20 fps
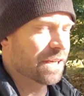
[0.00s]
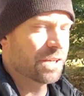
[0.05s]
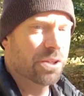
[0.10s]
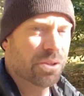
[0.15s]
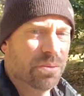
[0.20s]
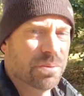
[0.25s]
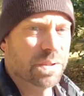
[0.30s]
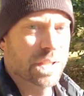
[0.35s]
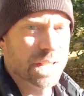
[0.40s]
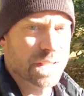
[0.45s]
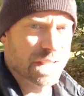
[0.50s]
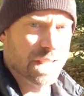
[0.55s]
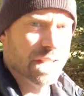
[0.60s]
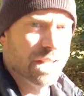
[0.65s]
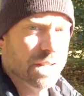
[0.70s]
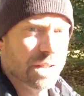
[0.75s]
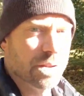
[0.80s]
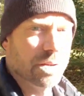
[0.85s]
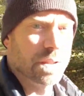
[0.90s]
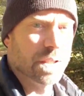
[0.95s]
I couldn't really see
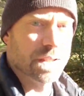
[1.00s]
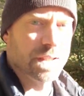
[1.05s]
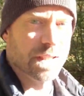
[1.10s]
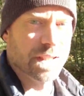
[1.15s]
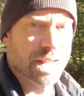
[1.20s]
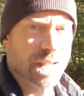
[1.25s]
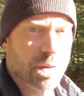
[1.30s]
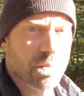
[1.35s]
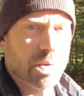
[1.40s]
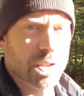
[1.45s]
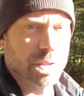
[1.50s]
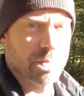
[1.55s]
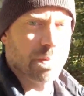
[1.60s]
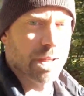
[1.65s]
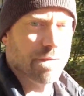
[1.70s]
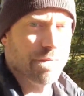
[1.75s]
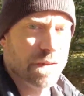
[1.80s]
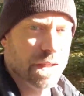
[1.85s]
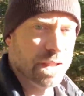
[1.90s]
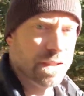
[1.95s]
though because the sun was in
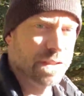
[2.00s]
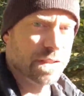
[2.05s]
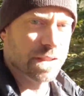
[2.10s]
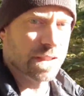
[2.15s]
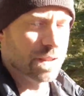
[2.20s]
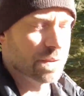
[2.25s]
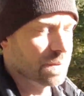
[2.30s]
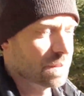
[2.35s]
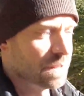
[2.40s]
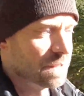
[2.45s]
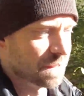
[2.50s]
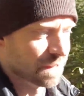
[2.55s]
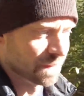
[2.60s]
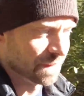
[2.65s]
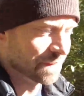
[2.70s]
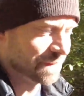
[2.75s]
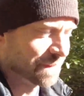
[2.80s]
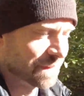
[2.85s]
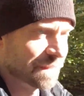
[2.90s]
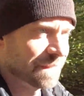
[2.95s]
my face, so
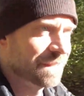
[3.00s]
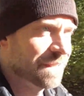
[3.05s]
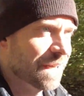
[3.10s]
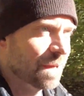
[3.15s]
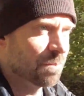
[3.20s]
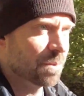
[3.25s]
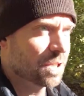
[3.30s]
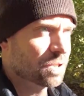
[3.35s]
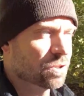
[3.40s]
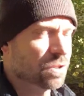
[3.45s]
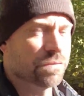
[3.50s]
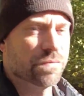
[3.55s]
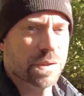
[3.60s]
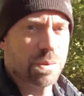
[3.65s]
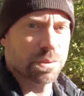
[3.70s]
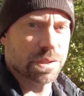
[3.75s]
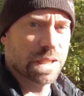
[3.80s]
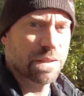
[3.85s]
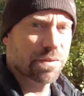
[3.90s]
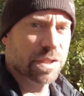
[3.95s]
I'm not sure if he
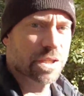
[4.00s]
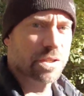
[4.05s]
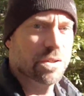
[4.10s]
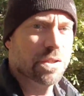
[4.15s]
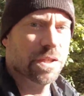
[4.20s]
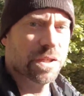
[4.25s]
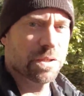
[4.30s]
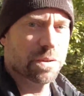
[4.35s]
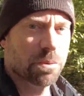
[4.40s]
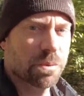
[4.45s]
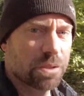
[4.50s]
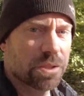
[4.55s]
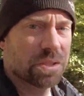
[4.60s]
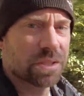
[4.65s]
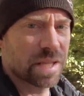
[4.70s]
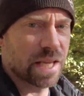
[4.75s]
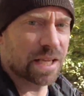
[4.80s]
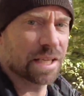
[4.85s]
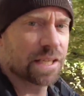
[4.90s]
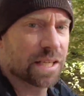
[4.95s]
was living under there or
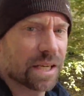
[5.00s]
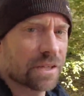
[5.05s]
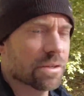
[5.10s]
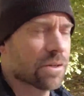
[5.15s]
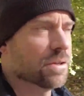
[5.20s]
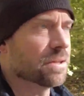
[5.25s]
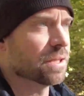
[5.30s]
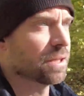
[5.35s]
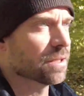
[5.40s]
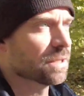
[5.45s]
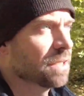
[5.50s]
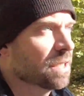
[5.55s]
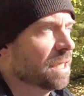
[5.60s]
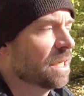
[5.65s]
just hanging out under there.